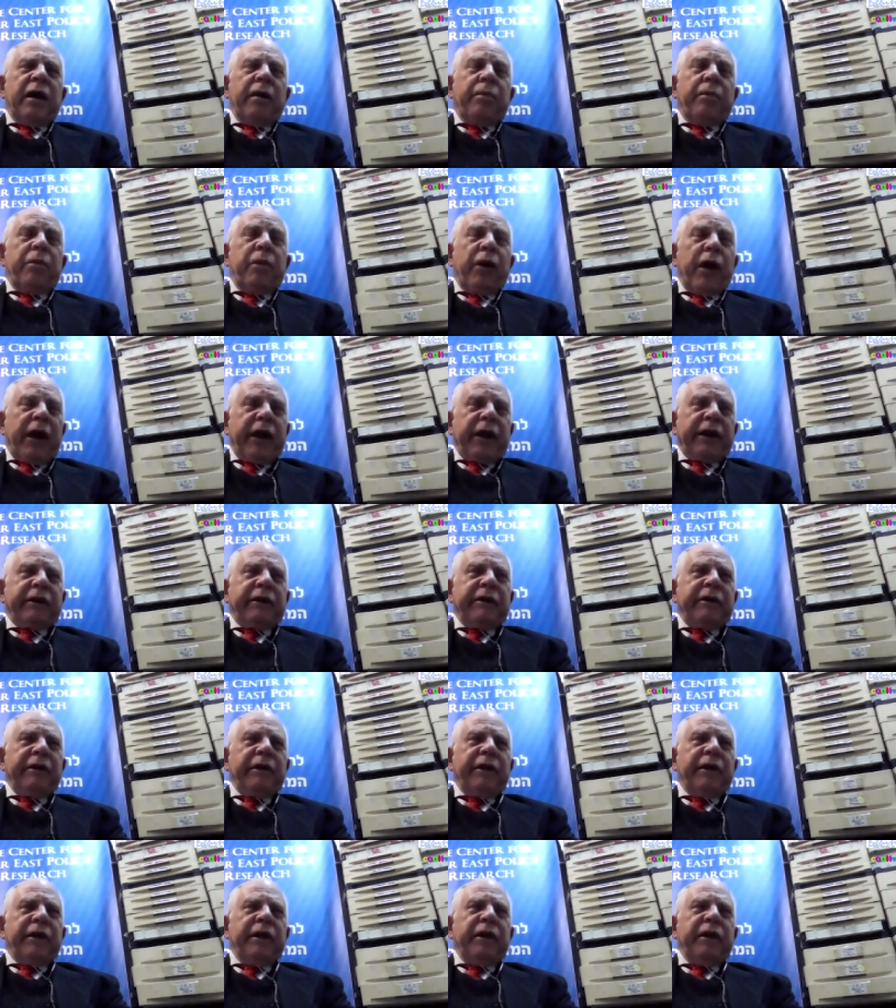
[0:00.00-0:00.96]
product,
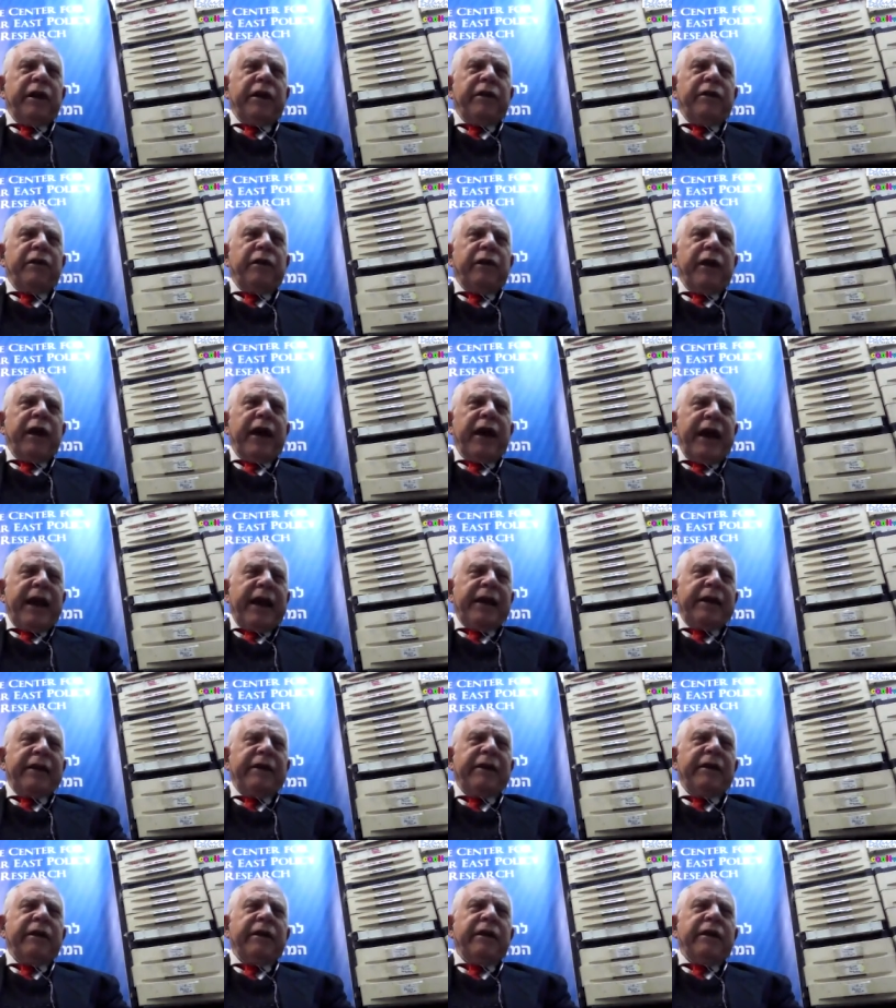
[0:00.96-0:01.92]
a lethal
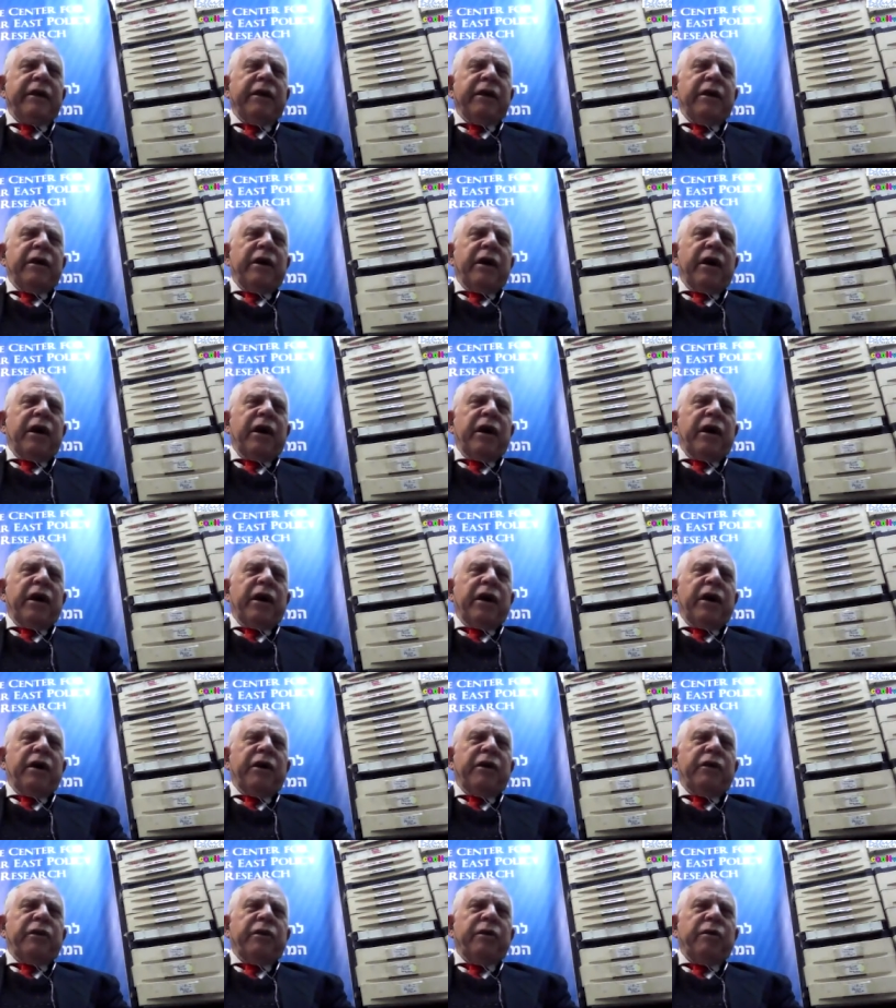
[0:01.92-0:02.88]
aid
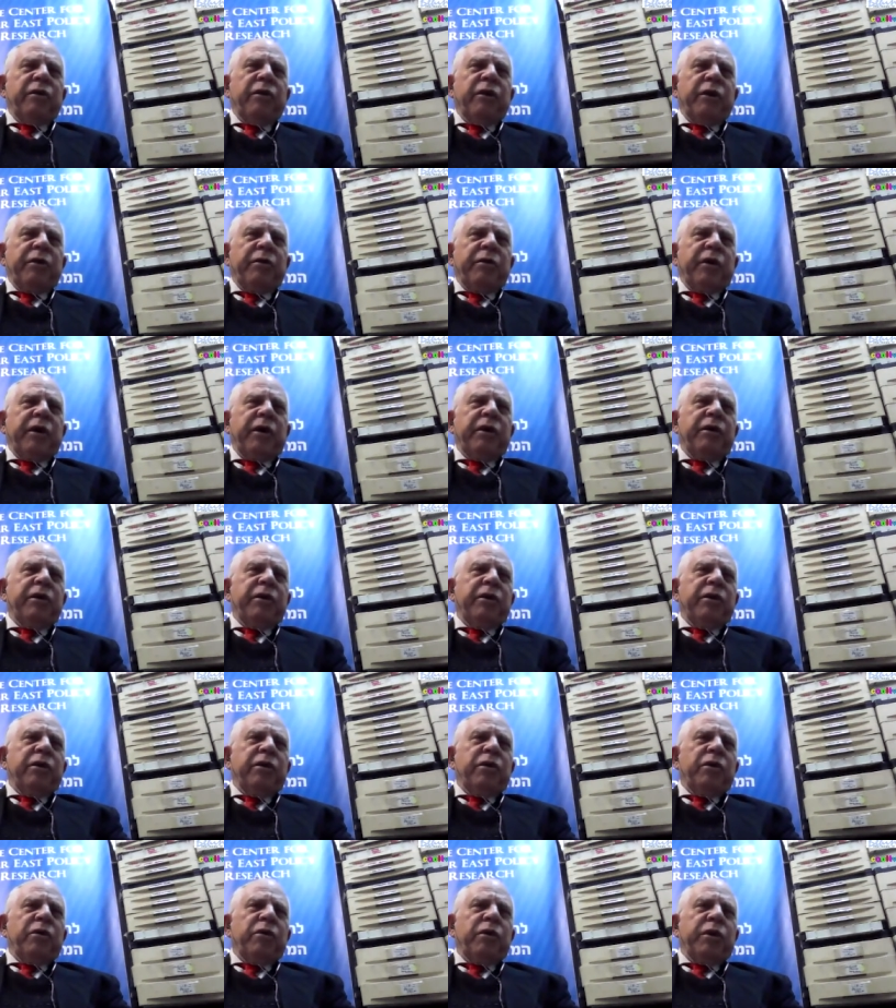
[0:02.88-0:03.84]
to UNRWA,
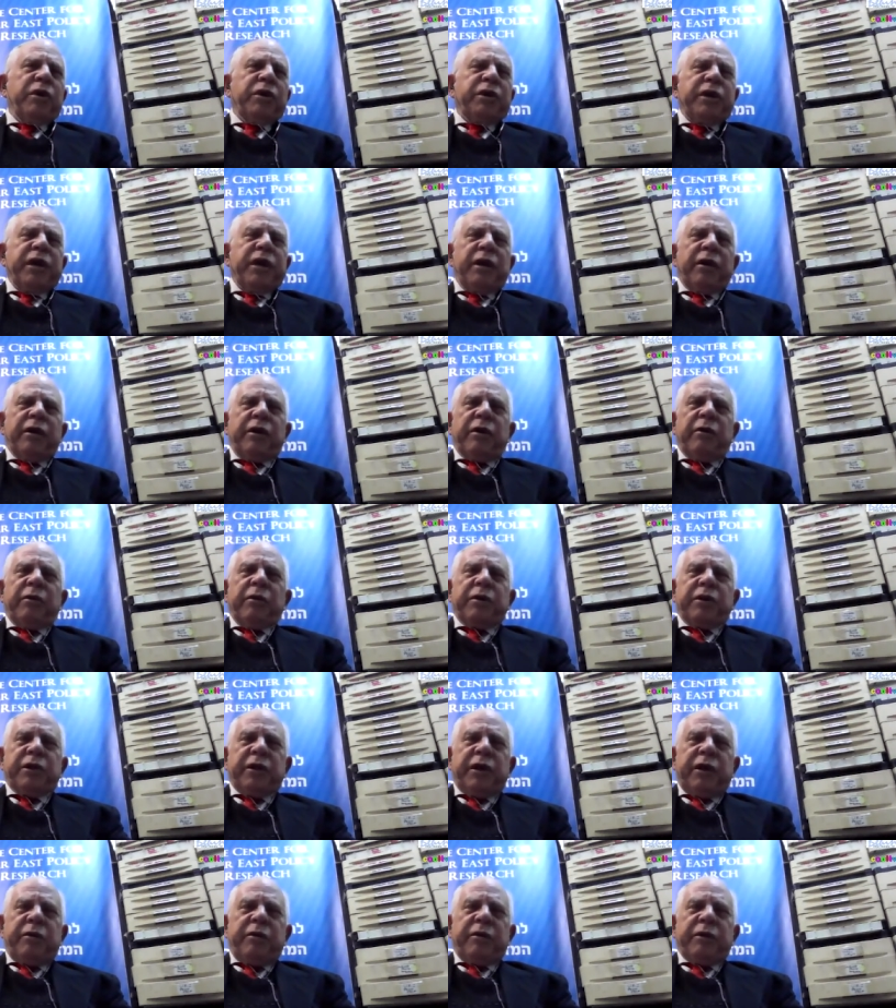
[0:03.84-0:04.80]
which they're going
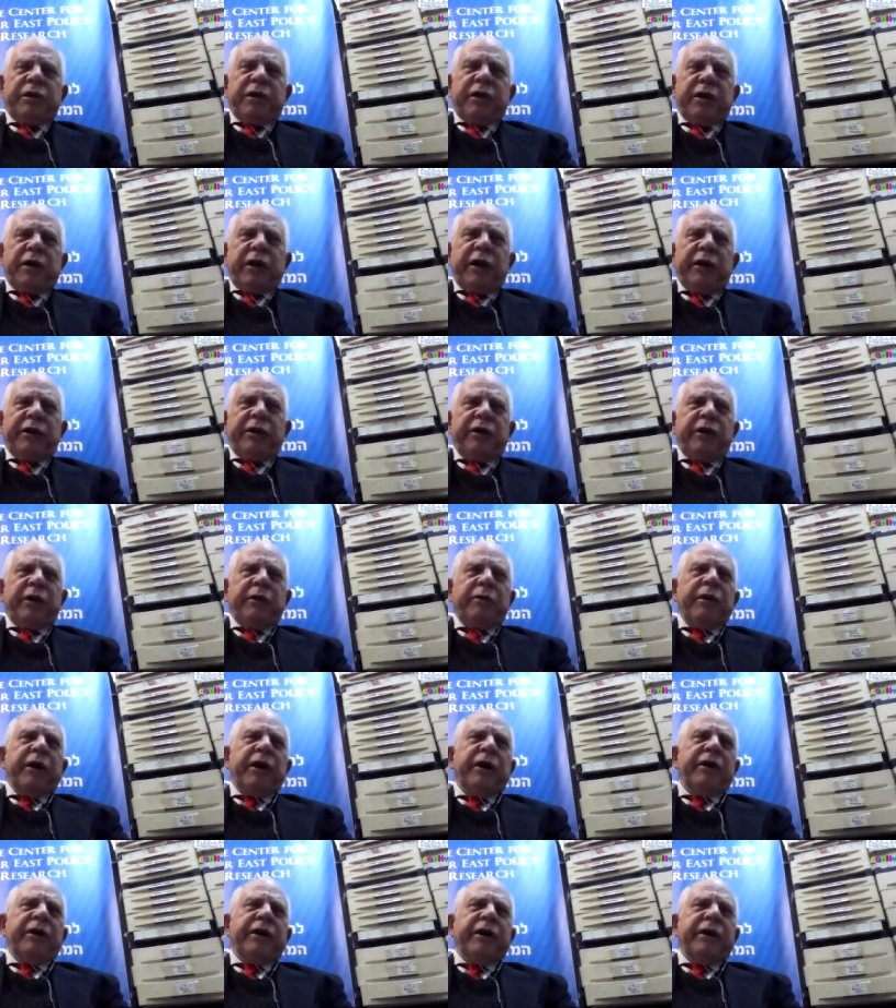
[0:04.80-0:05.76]
to turn
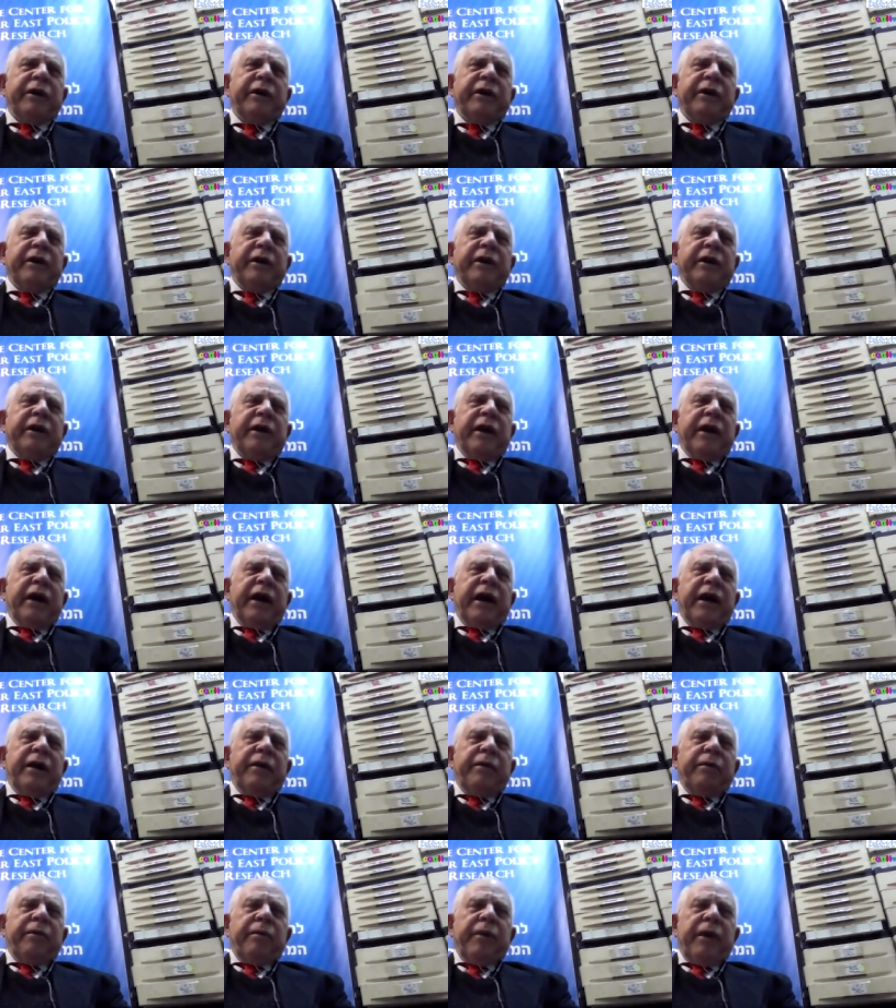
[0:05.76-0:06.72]
around
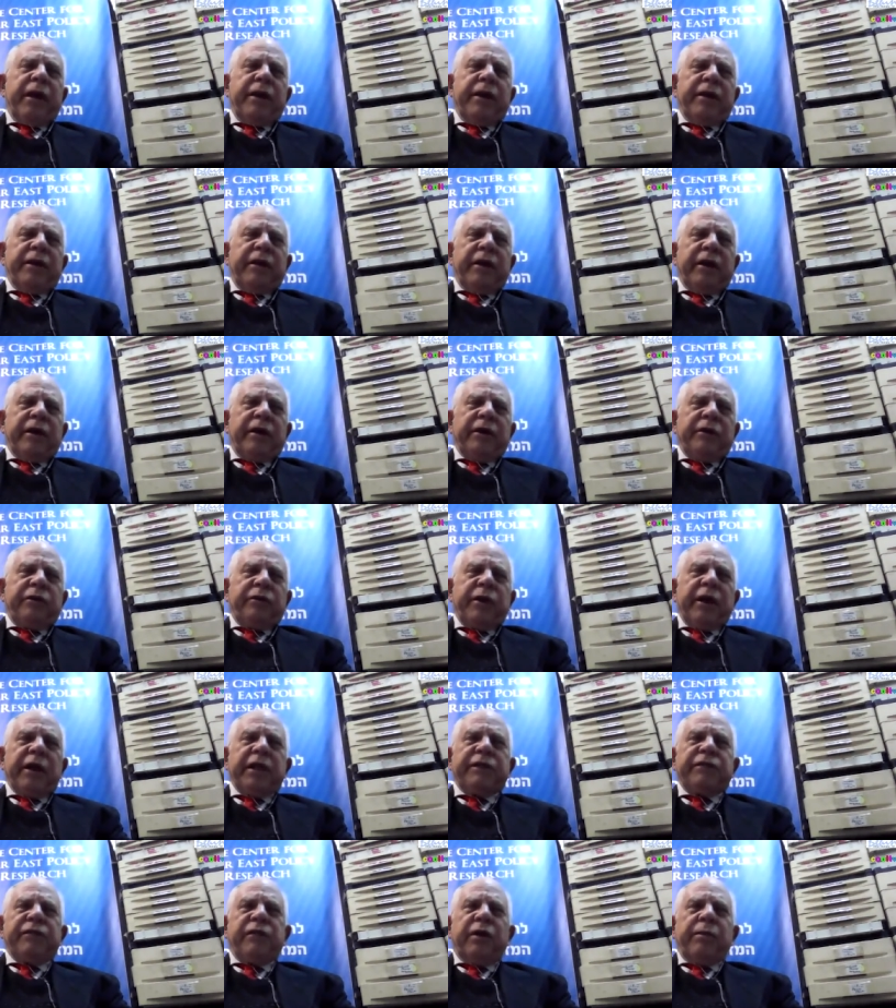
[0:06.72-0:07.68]
and
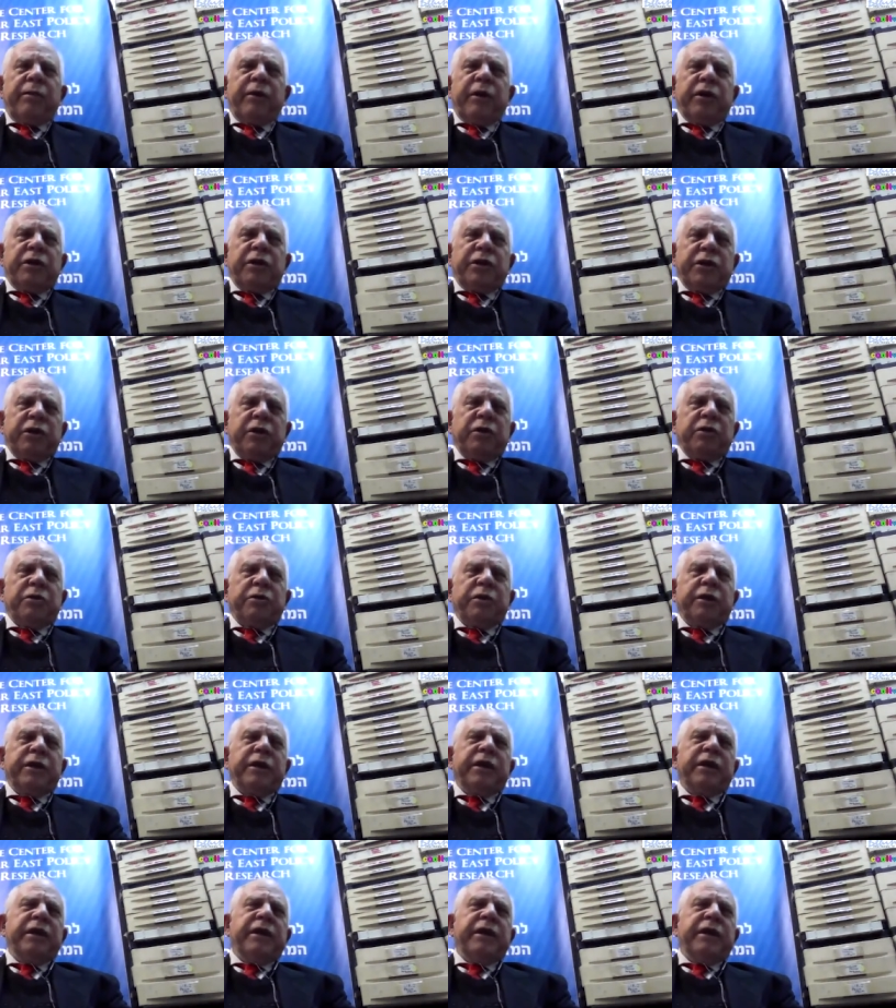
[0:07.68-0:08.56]
transform their children